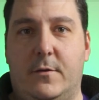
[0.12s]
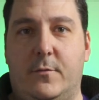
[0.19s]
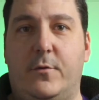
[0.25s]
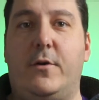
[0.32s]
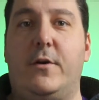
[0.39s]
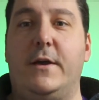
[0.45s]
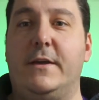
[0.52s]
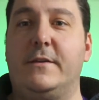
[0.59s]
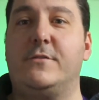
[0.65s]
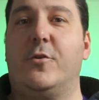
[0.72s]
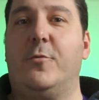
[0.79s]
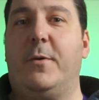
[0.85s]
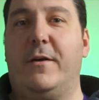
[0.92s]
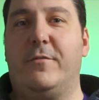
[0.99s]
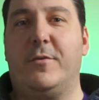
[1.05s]
What is
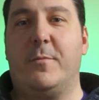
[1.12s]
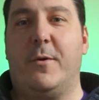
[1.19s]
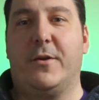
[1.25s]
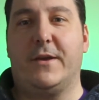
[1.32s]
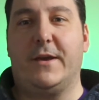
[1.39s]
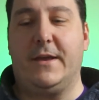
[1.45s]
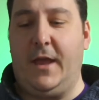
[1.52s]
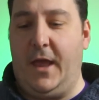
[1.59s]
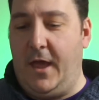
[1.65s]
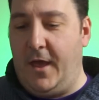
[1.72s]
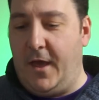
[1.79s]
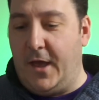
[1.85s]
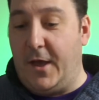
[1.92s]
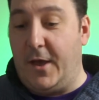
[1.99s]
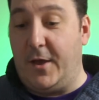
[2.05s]
up everybody?
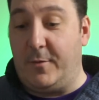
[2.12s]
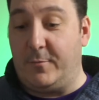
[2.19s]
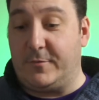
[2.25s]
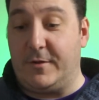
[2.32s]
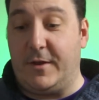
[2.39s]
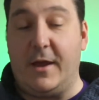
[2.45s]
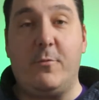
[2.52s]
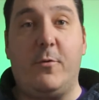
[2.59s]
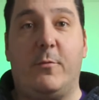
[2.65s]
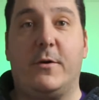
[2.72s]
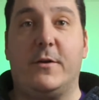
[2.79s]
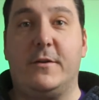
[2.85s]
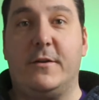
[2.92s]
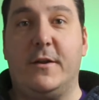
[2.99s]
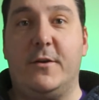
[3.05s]
Um, today what we're
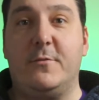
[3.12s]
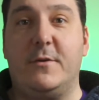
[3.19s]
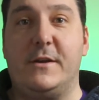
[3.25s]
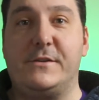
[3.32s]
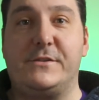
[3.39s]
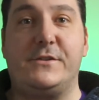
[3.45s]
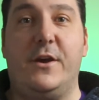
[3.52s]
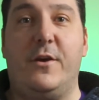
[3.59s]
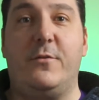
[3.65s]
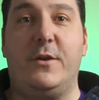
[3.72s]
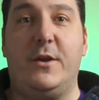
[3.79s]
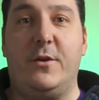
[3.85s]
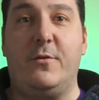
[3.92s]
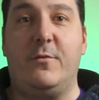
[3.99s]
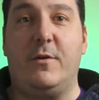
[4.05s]
going to do is show
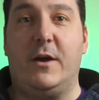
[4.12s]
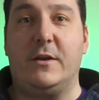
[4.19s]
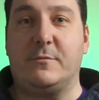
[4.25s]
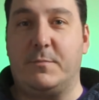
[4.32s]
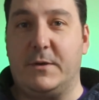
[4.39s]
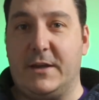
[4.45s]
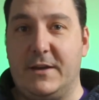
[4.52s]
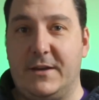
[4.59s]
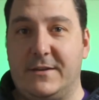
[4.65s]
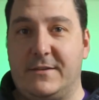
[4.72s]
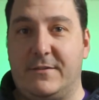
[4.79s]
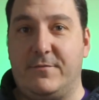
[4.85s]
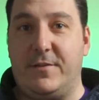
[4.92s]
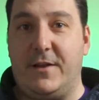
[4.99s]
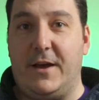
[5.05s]
you as beginner
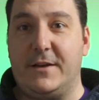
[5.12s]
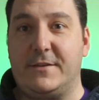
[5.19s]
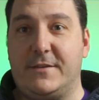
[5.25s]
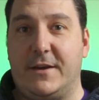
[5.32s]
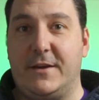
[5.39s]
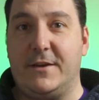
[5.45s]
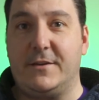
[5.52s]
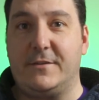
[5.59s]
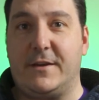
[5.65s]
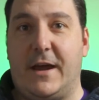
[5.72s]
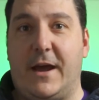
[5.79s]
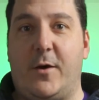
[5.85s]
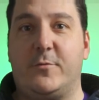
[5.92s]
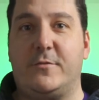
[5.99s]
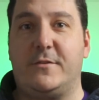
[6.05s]
fly tyers
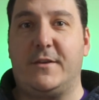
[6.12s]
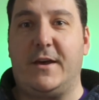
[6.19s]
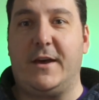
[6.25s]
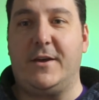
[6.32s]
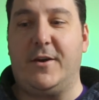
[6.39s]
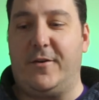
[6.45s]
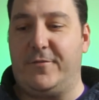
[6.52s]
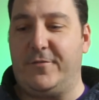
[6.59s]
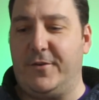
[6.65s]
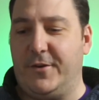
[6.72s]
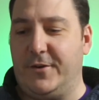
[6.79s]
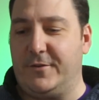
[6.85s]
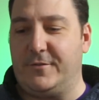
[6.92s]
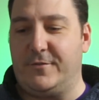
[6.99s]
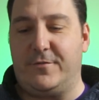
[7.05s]
how to tie your
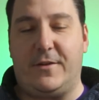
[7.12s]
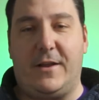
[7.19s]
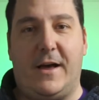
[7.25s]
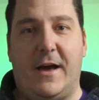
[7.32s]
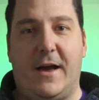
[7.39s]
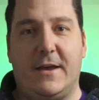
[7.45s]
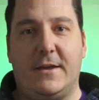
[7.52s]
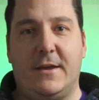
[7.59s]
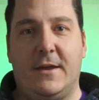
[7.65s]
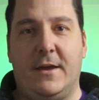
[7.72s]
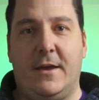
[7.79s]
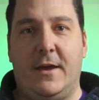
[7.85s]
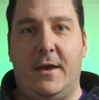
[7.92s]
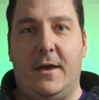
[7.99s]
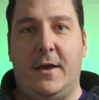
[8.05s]
first fly.
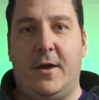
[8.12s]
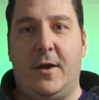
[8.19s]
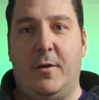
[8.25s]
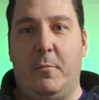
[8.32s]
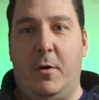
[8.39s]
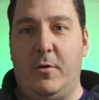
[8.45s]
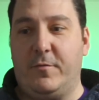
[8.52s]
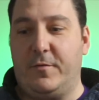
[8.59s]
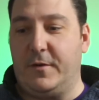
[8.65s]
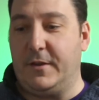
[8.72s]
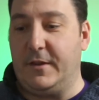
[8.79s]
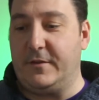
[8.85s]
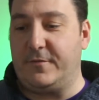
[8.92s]
Um, hopefully this